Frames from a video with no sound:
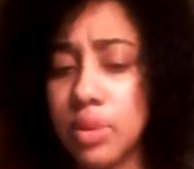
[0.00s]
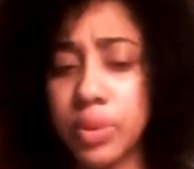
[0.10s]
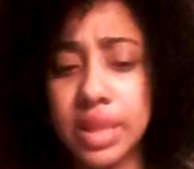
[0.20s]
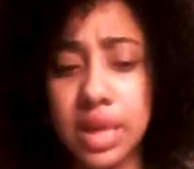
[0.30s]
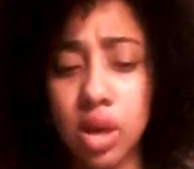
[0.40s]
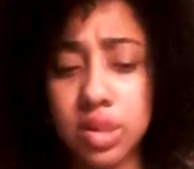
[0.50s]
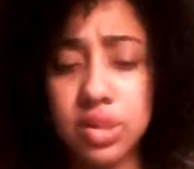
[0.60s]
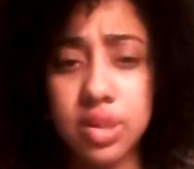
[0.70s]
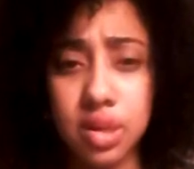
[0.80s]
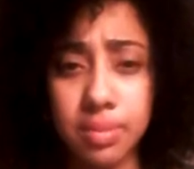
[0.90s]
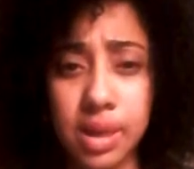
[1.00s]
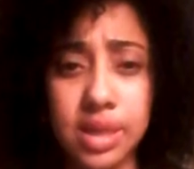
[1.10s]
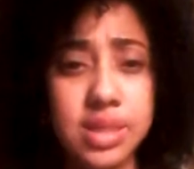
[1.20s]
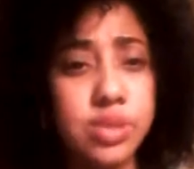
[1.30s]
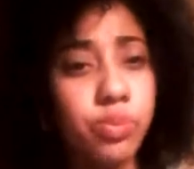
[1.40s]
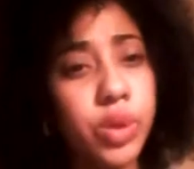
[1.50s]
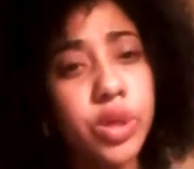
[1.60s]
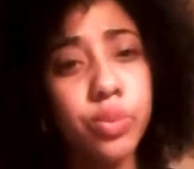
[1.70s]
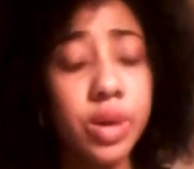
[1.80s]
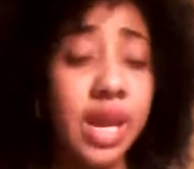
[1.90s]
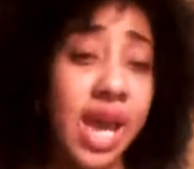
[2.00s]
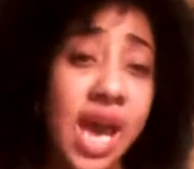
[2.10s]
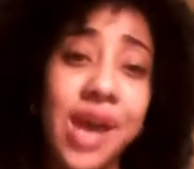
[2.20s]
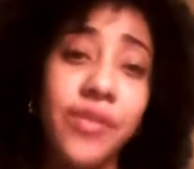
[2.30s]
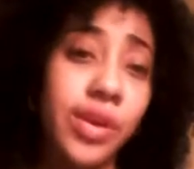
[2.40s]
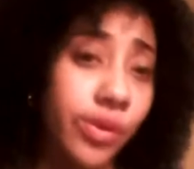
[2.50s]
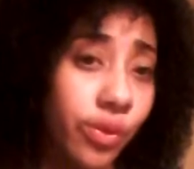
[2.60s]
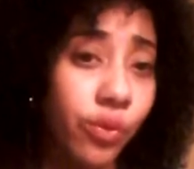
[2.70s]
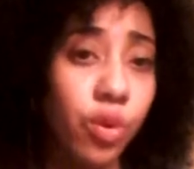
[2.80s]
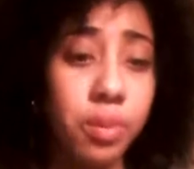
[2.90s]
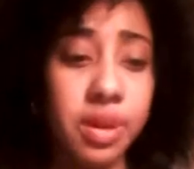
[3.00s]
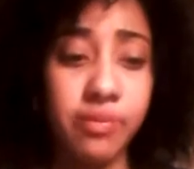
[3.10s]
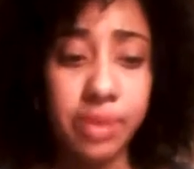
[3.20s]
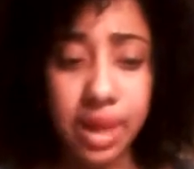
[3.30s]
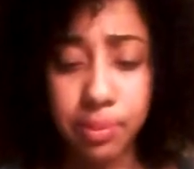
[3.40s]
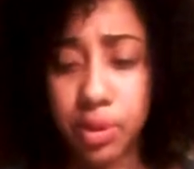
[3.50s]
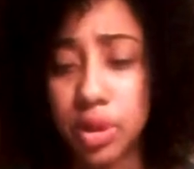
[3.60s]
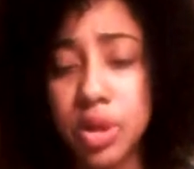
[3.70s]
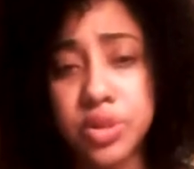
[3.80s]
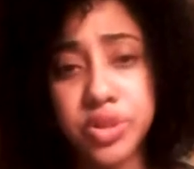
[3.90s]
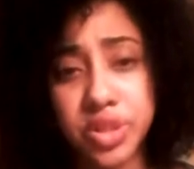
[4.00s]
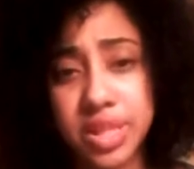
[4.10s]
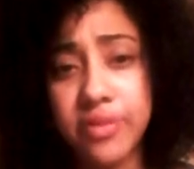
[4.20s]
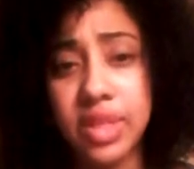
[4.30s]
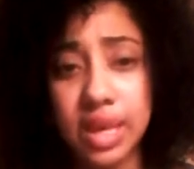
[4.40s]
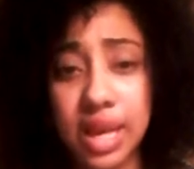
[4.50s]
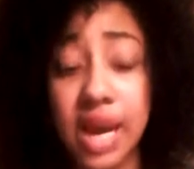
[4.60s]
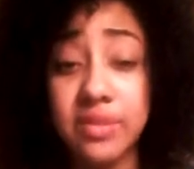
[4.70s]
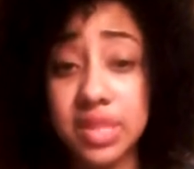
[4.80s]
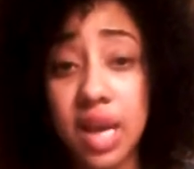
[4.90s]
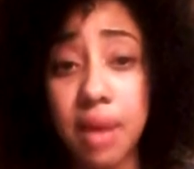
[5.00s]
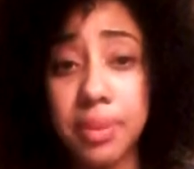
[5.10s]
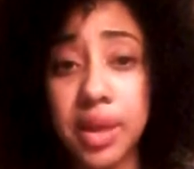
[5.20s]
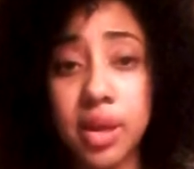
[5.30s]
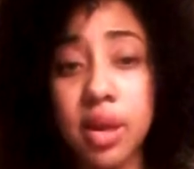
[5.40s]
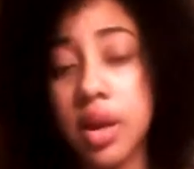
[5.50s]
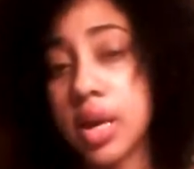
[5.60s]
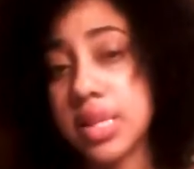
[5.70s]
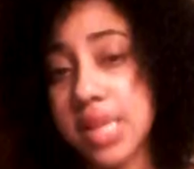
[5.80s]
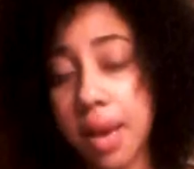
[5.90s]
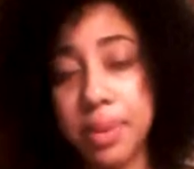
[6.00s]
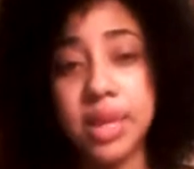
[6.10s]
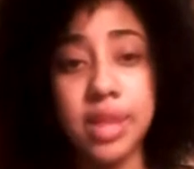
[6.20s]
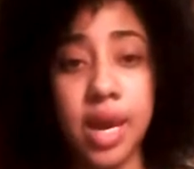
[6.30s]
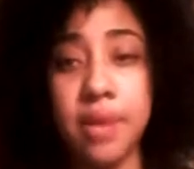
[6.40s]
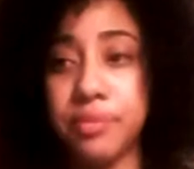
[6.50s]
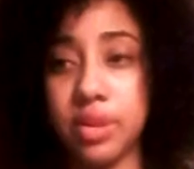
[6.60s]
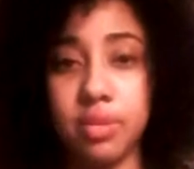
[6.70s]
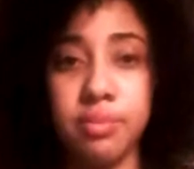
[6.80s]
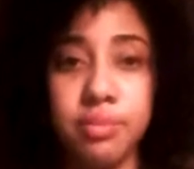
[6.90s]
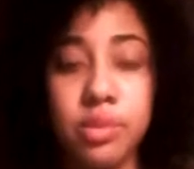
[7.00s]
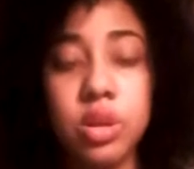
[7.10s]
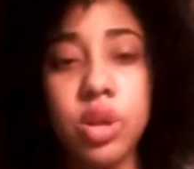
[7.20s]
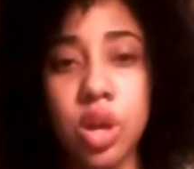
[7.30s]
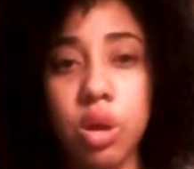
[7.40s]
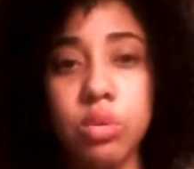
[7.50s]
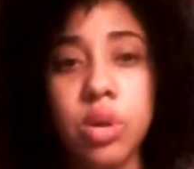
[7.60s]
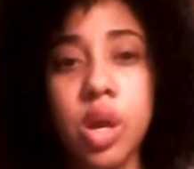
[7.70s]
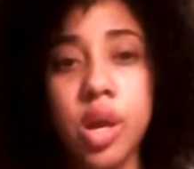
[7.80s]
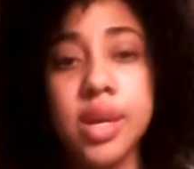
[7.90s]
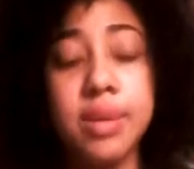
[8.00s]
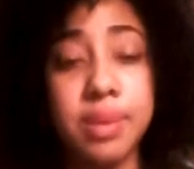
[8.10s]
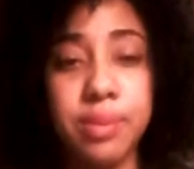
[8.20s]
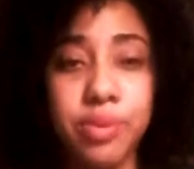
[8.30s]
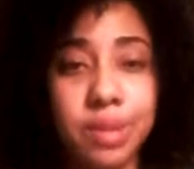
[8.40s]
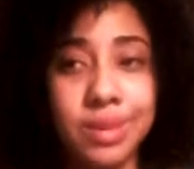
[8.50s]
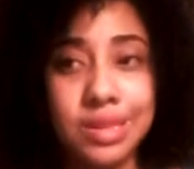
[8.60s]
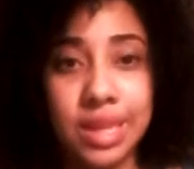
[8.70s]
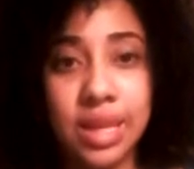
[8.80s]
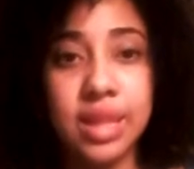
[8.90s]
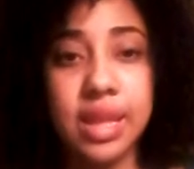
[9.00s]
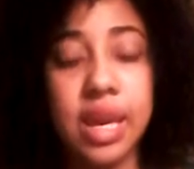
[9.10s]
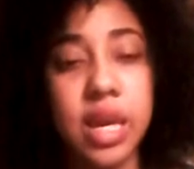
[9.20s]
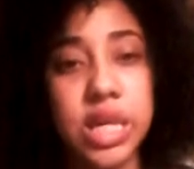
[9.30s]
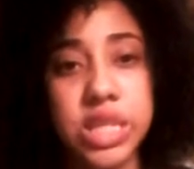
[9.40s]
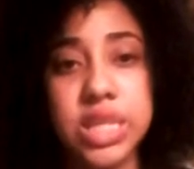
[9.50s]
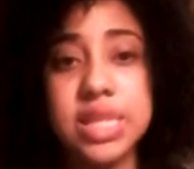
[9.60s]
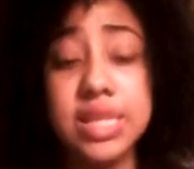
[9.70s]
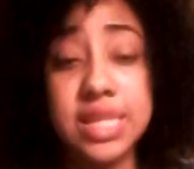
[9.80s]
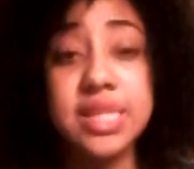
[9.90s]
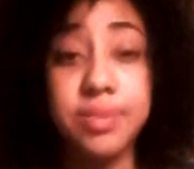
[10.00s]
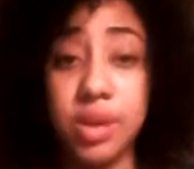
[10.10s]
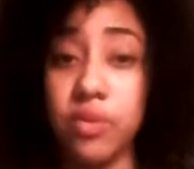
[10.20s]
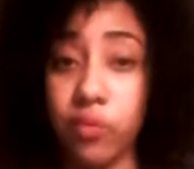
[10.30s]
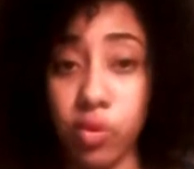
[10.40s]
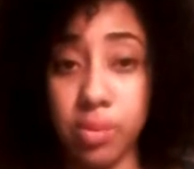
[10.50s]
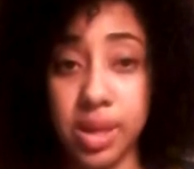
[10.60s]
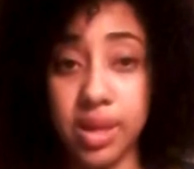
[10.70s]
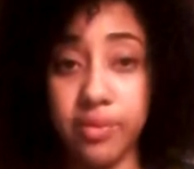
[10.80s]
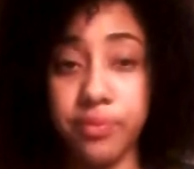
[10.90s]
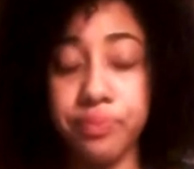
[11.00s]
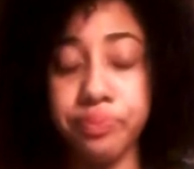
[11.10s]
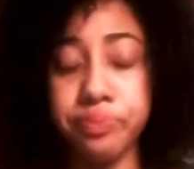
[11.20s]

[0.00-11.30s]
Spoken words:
What they also talk about is what you want to have in an informative paper. So you're definitely going to have a topic that, could be pretty much anything. It just needs to be informative.